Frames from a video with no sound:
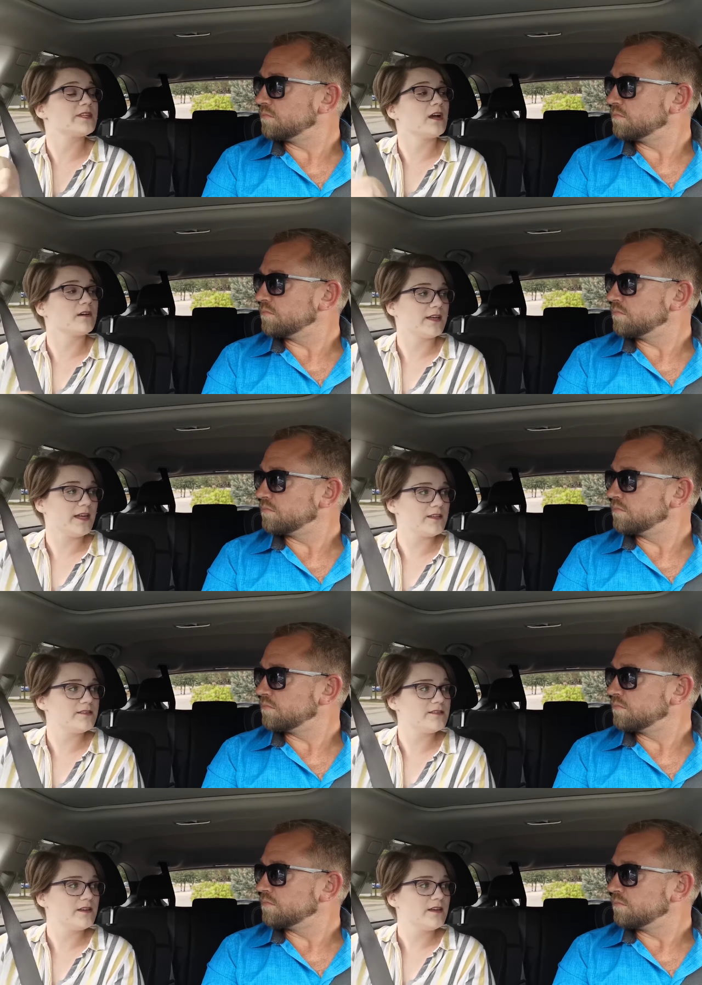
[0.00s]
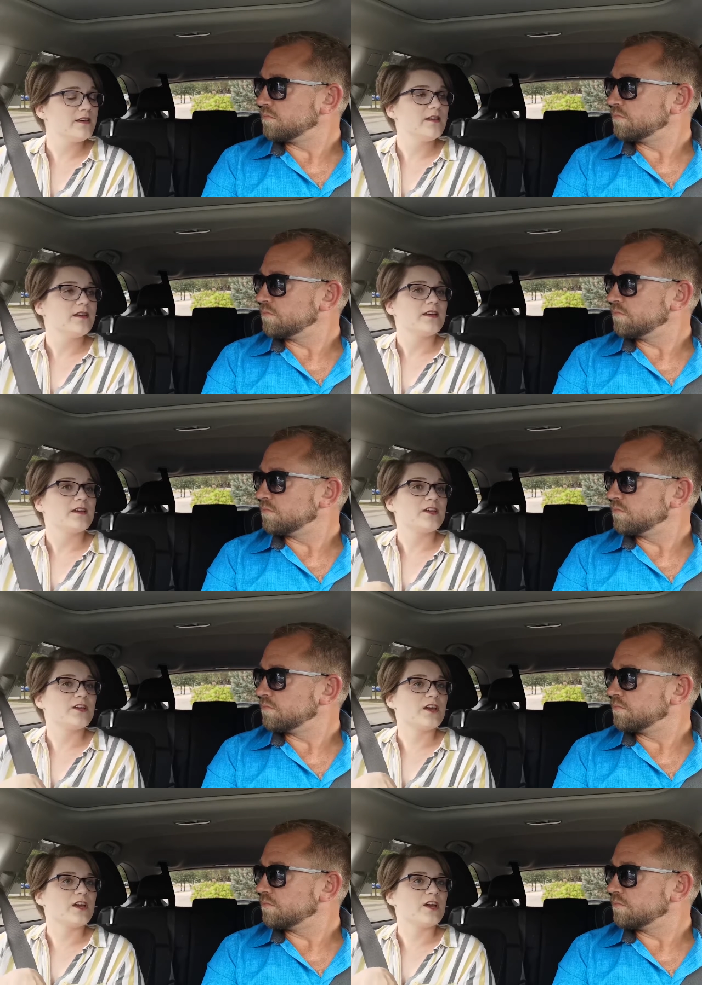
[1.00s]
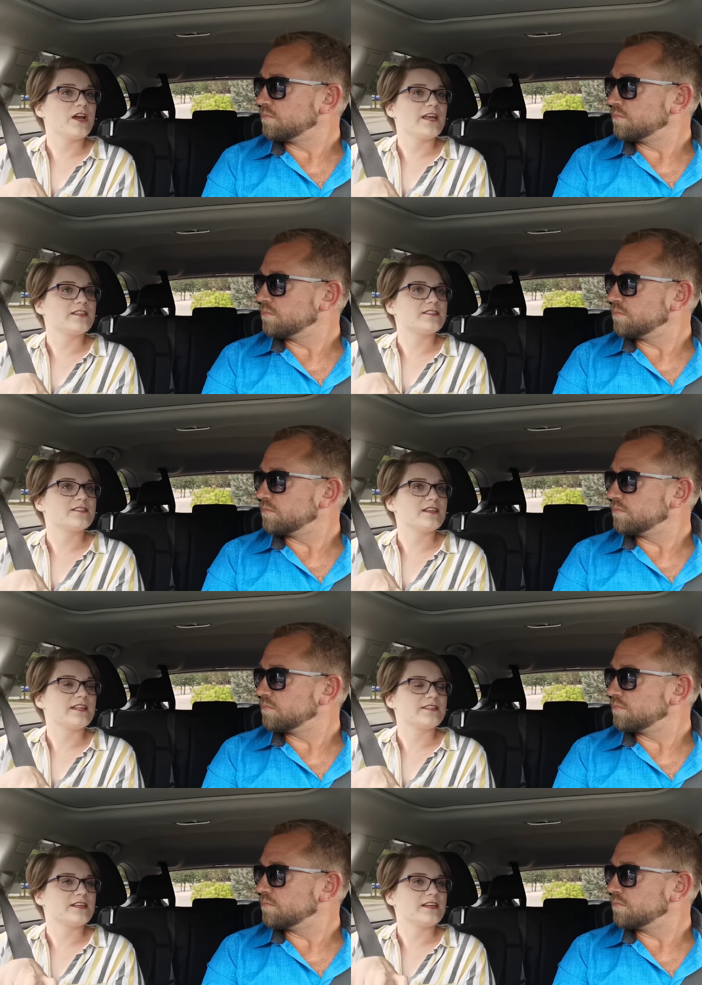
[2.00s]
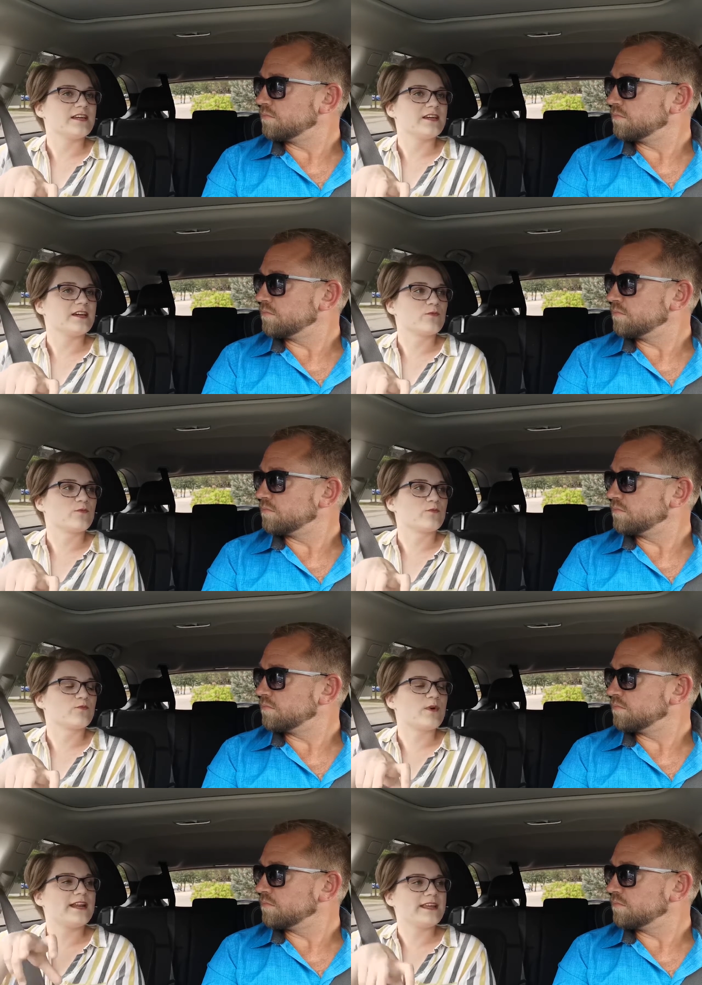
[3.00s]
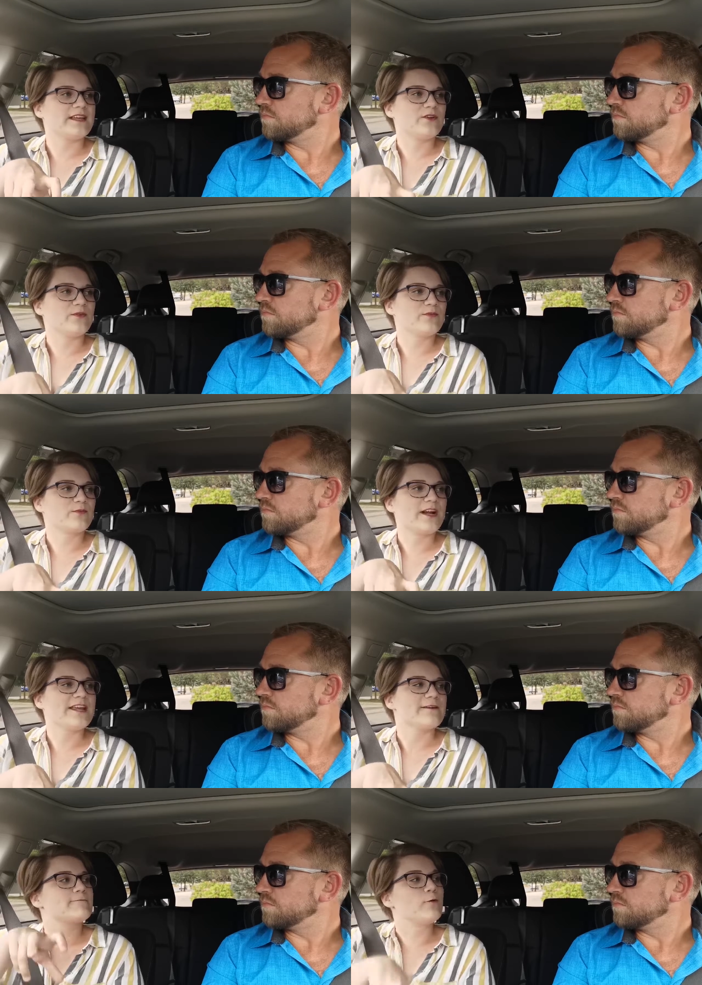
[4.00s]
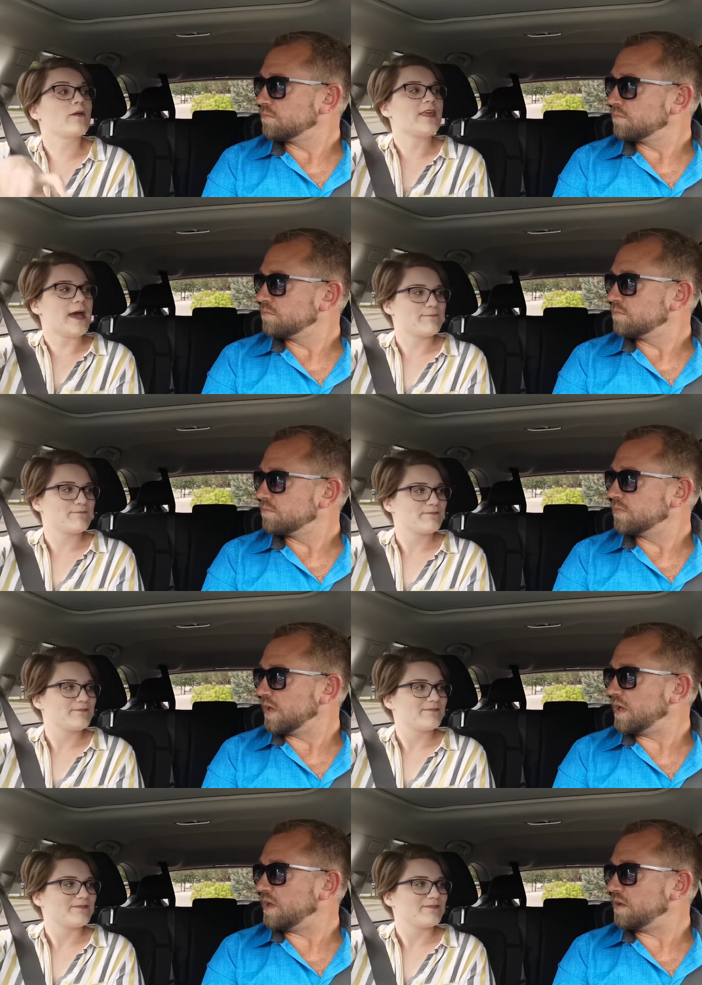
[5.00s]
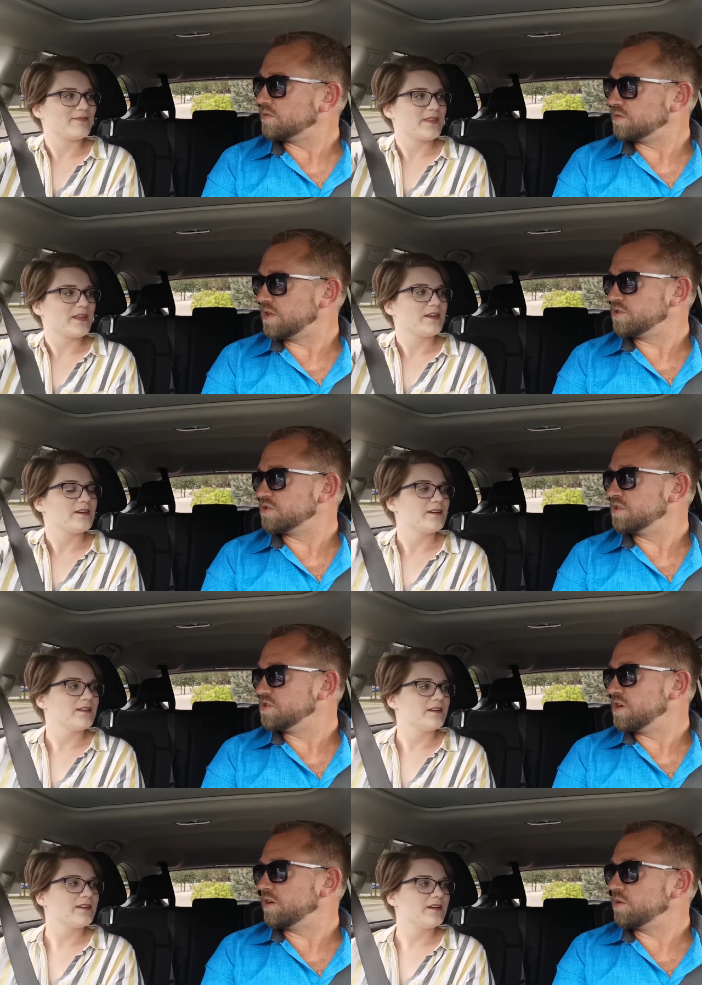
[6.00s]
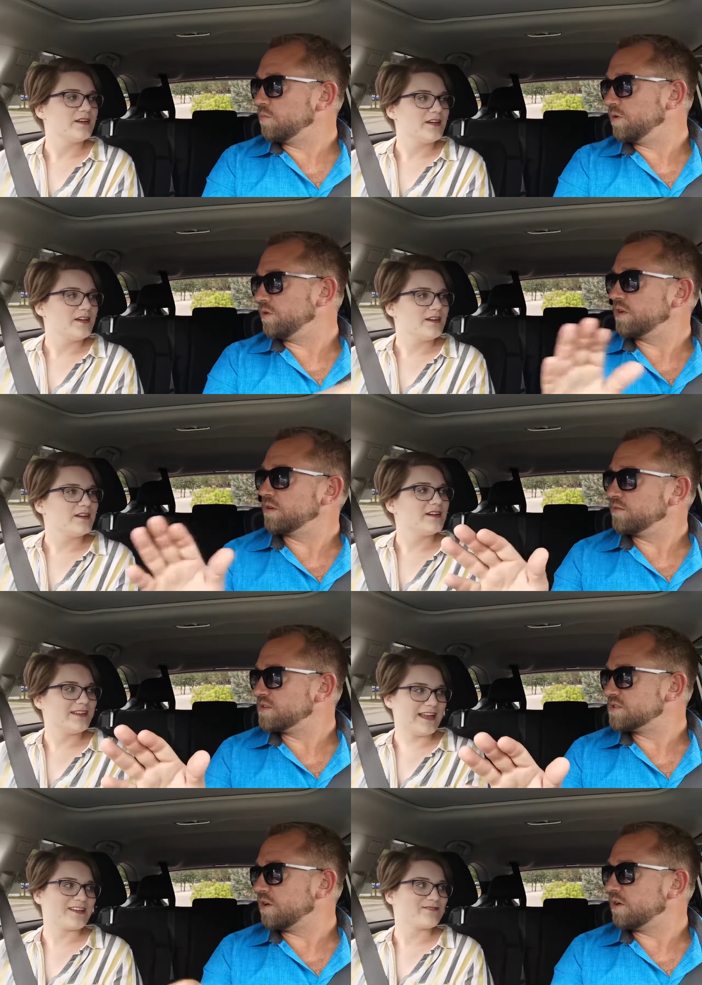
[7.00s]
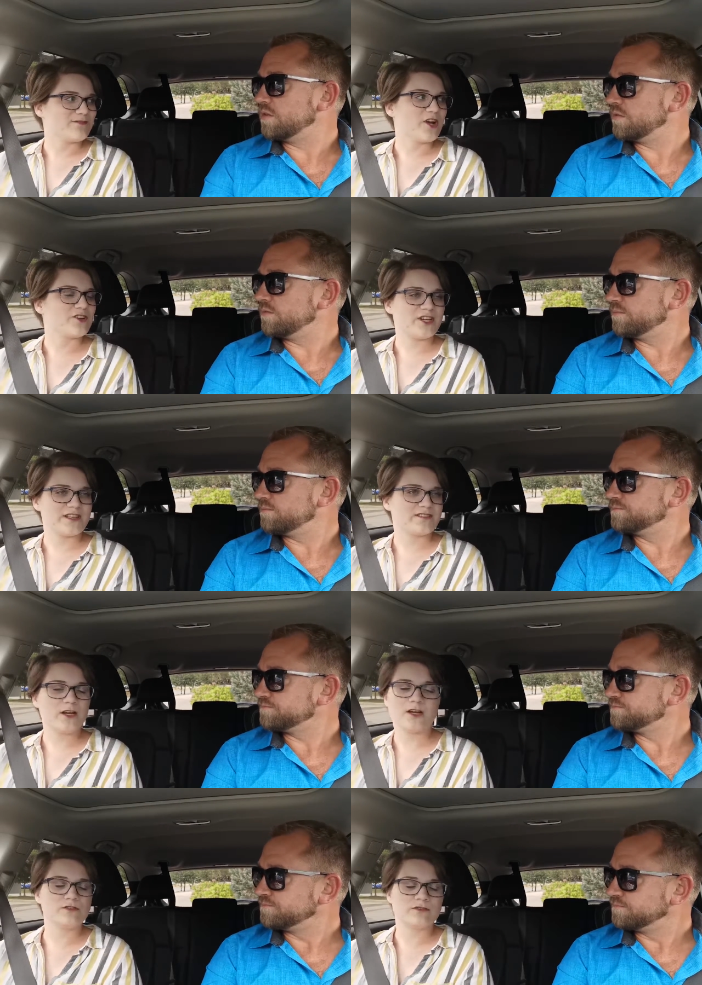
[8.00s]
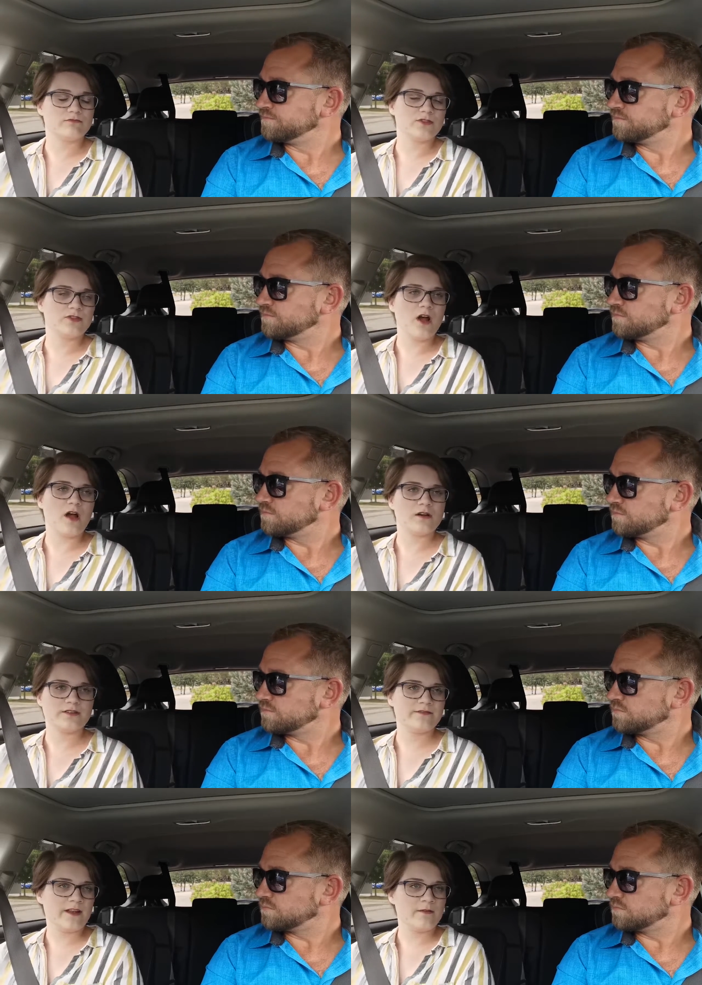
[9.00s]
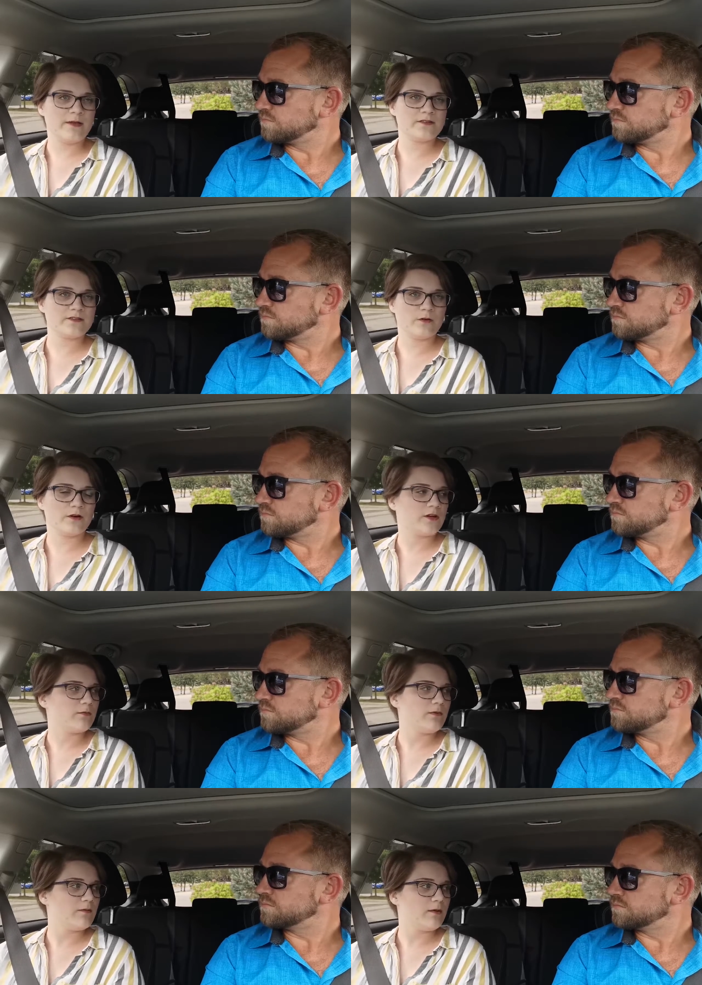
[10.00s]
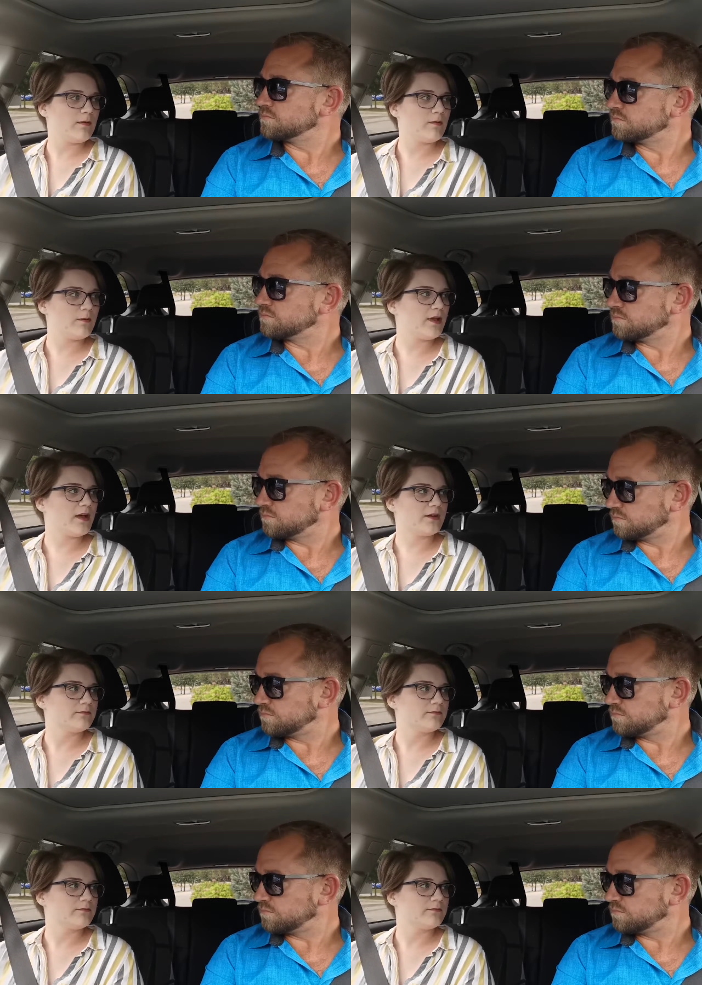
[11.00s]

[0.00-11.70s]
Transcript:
Speaker 1: with young kids, it's it's writing it and writing it for them.
Speaker 2: Yeah, yeah. So it's not just a generic one thing
Speaker 1: fits yeah, all. Not just a development disorder, blah, blah, blah, blah, blah.